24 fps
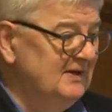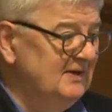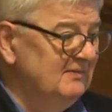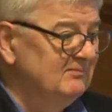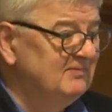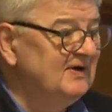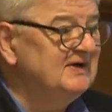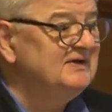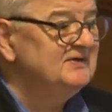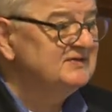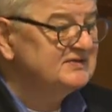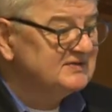
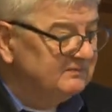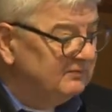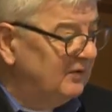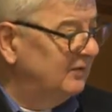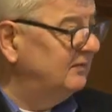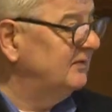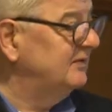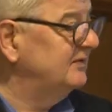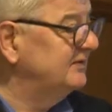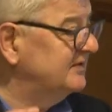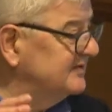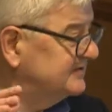but it's
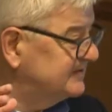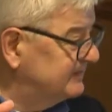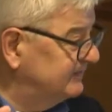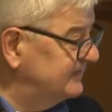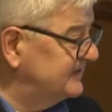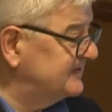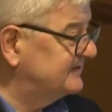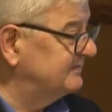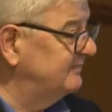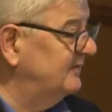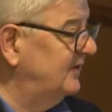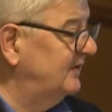more the
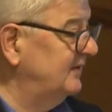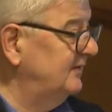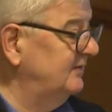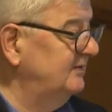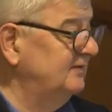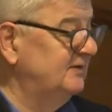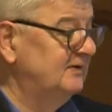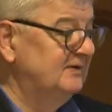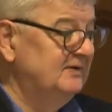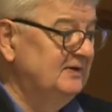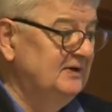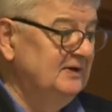Swiss model
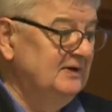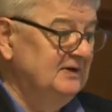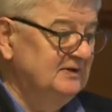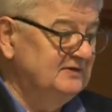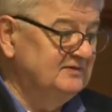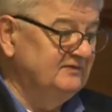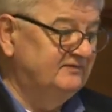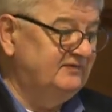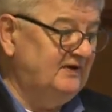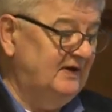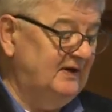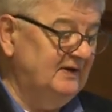
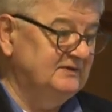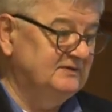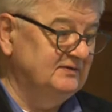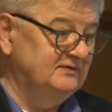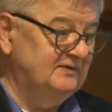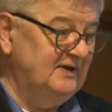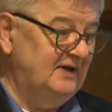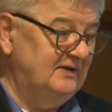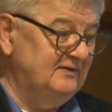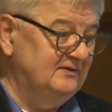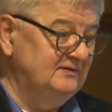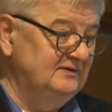to find
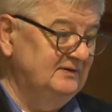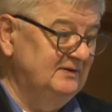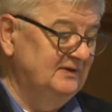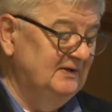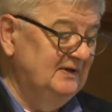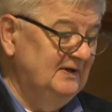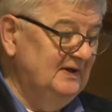together.